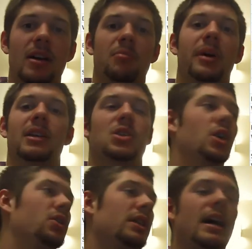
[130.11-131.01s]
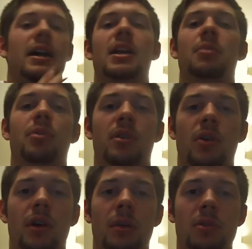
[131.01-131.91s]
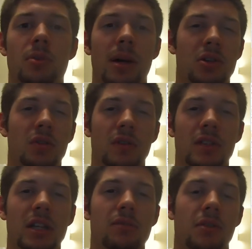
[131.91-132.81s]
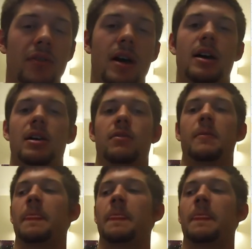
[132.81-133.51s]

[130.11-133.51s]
But so yeah, I ended up with going up to about 215 for 5.